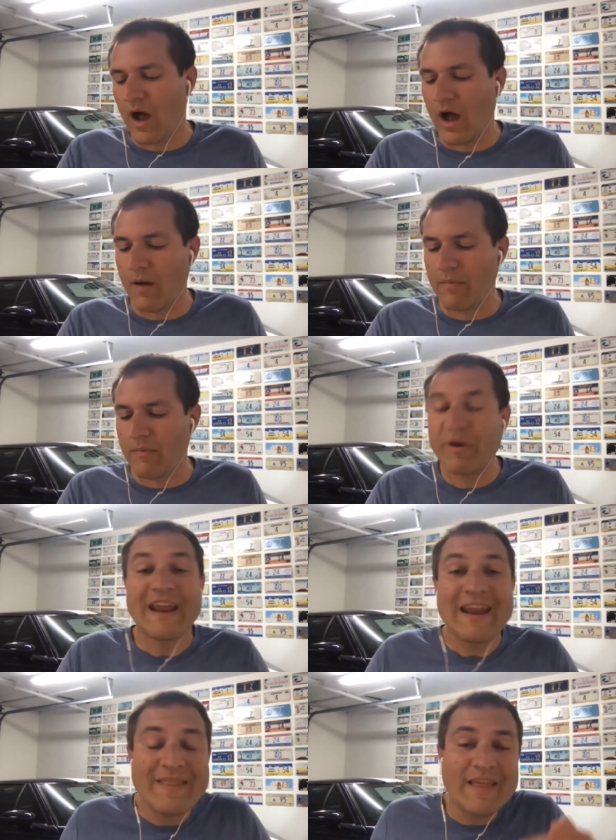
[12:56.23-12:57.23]
Um,
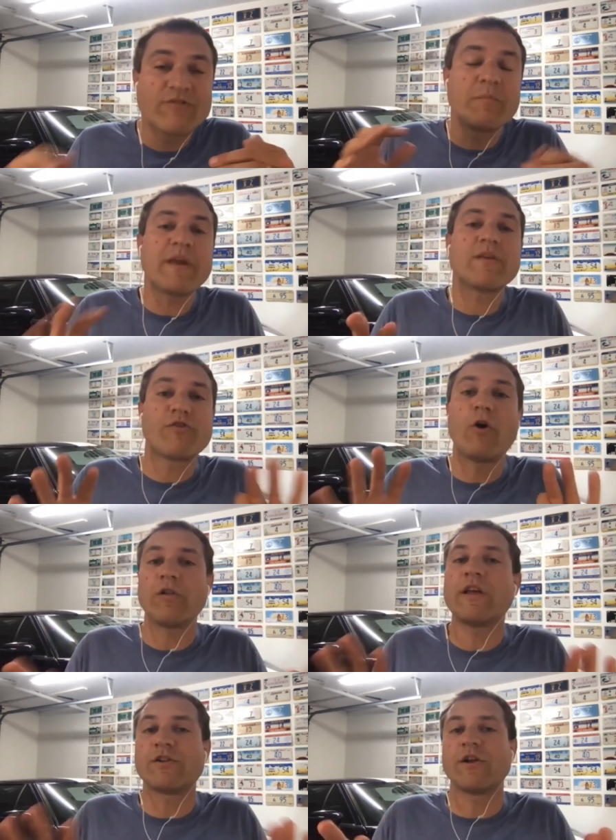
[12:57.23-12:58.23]
but it, to be
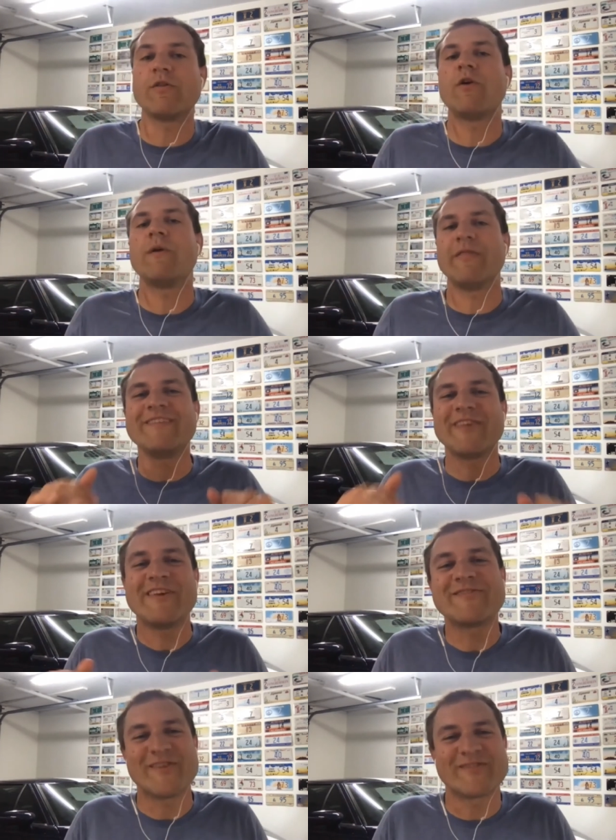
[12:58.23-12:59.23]
totally clear, though, this
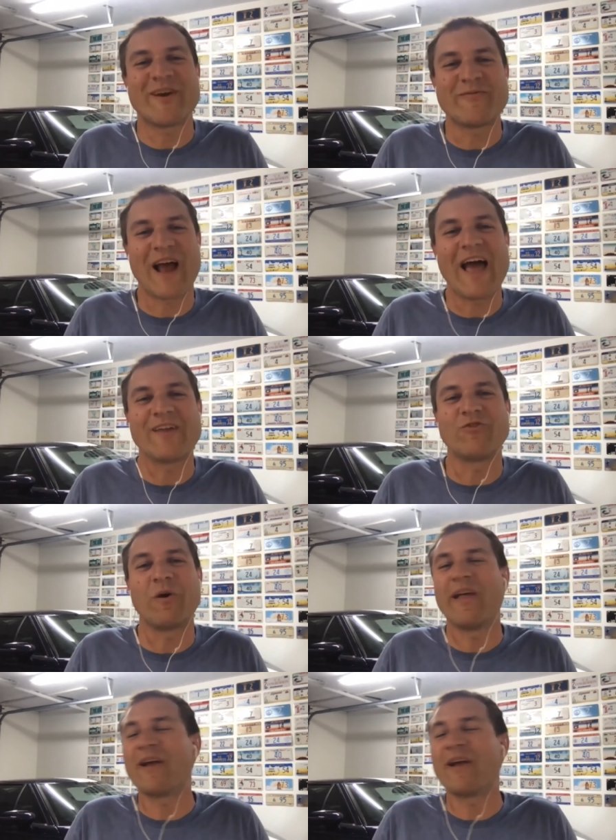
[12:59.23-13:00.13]
is the stuff that I enjoy.